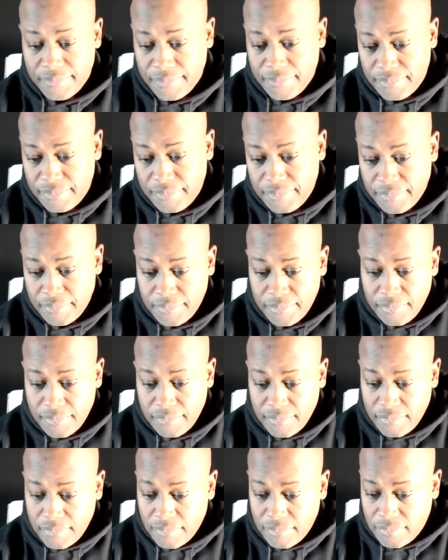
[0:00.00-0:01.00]

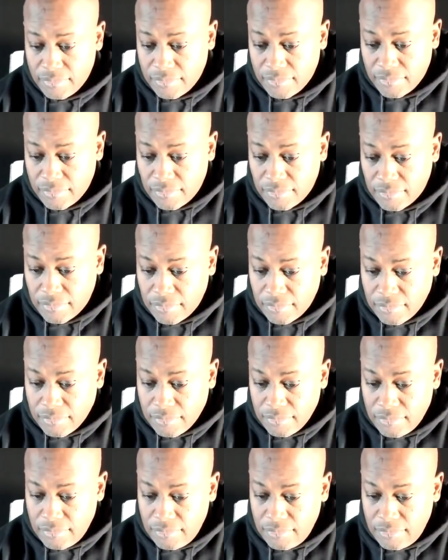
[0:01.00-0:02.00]

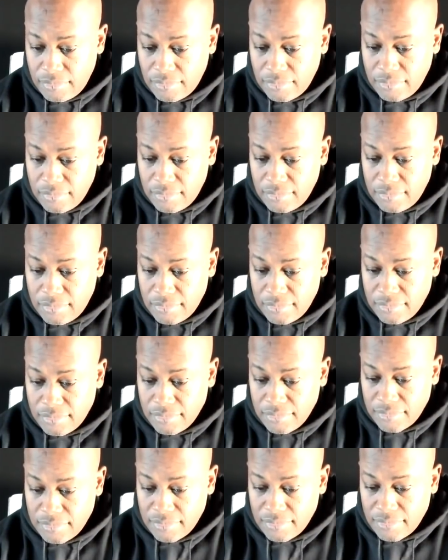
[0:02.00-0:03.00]

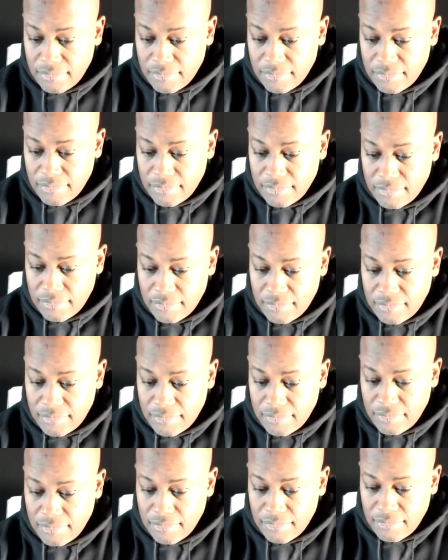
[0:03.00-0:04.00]

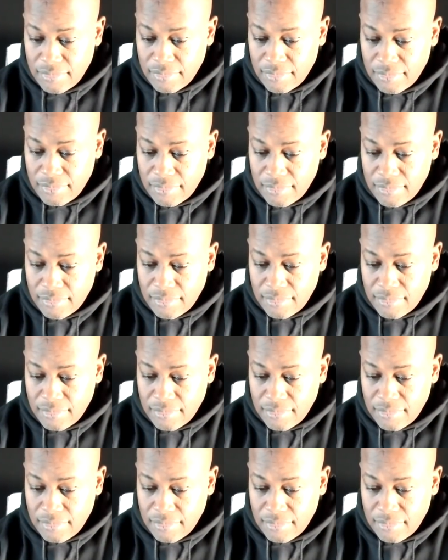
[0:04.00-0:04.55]
(silence)